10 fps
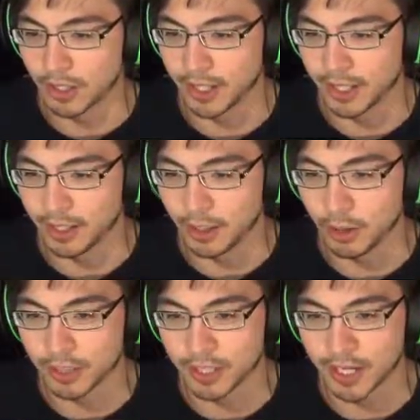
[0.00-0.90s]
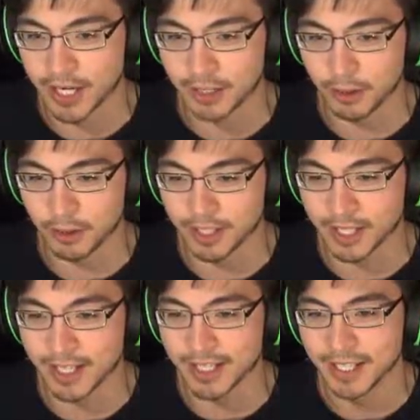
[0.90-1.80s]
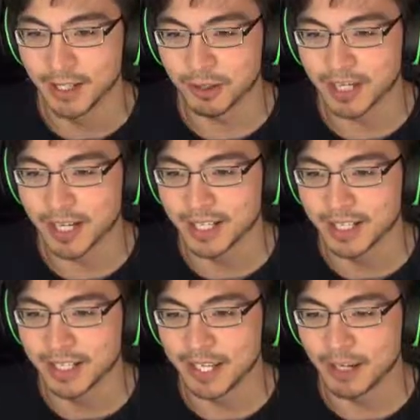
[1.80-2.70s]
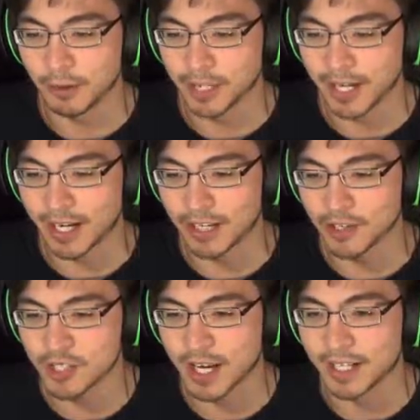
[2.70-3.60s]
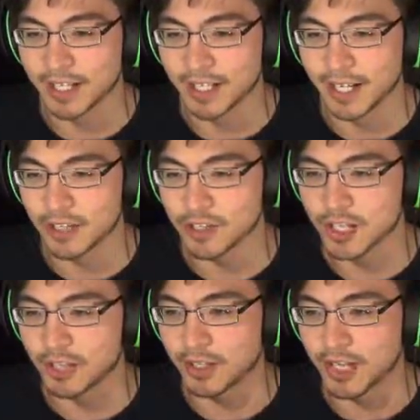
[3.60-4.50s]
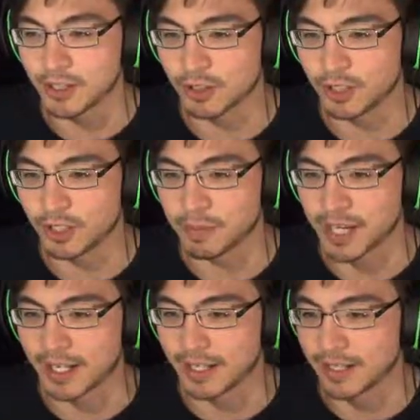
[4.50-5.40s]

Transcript: okay, okay, okay, okay, yeah, okay, I understand. I understand, you guys are a little upset.